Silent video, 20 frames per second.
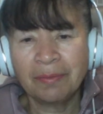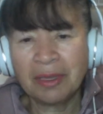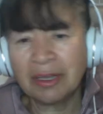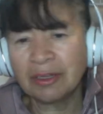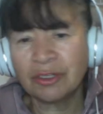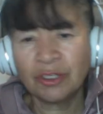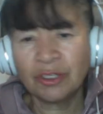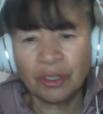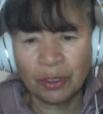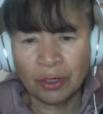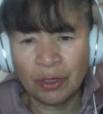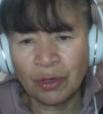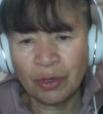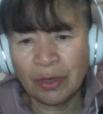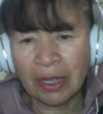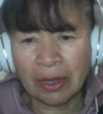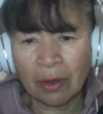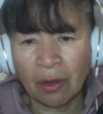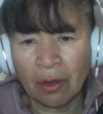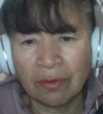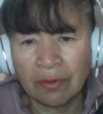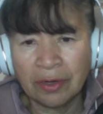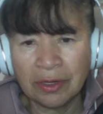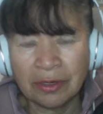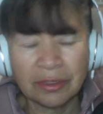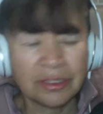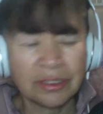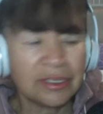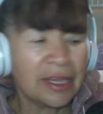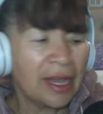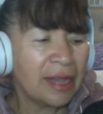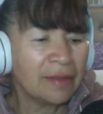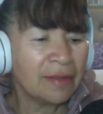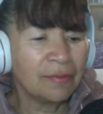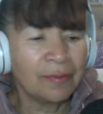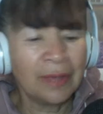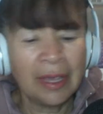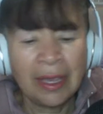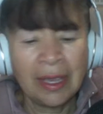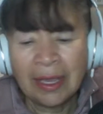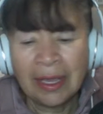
because you can cover yourself,